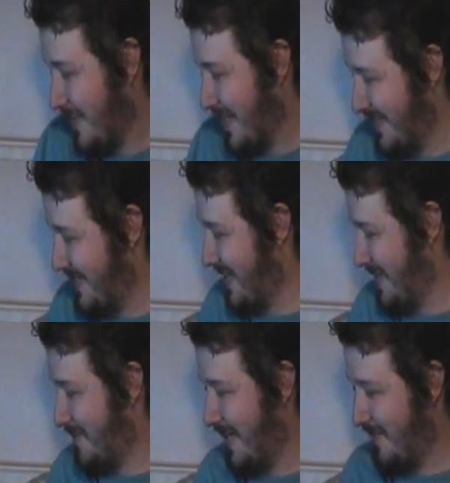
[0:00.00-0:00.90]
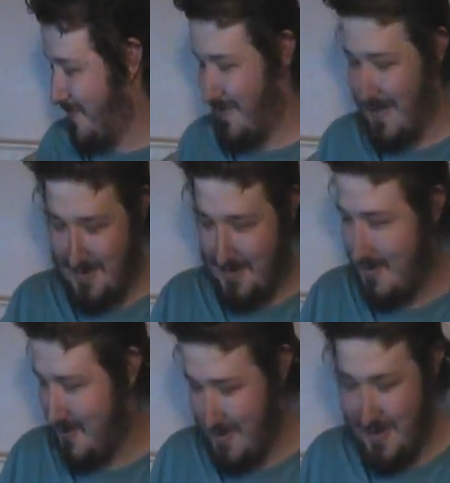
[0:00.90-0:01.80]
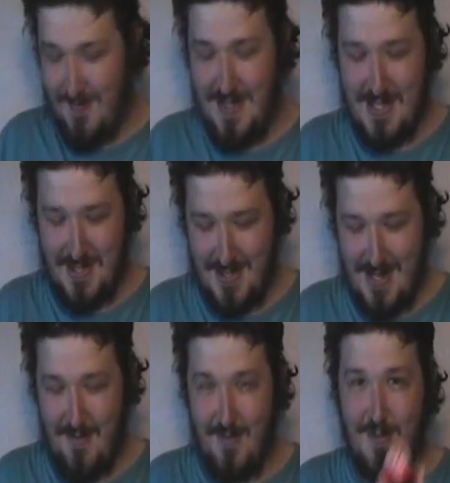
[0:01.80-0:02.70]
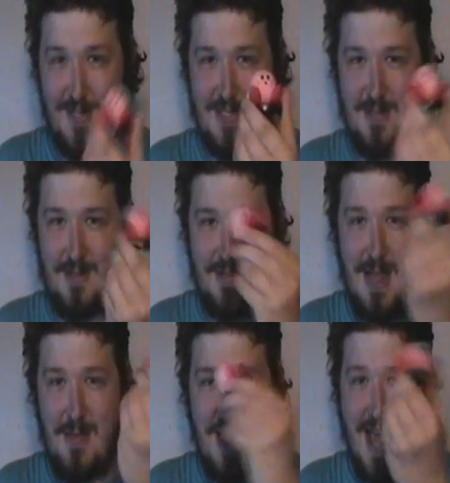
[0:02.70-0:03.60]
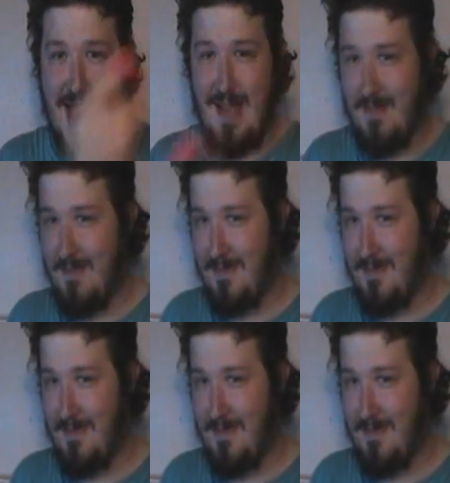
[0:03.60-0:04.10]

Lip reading: And say goodbye everyone else. The village doesn't have a voice. Goodbye!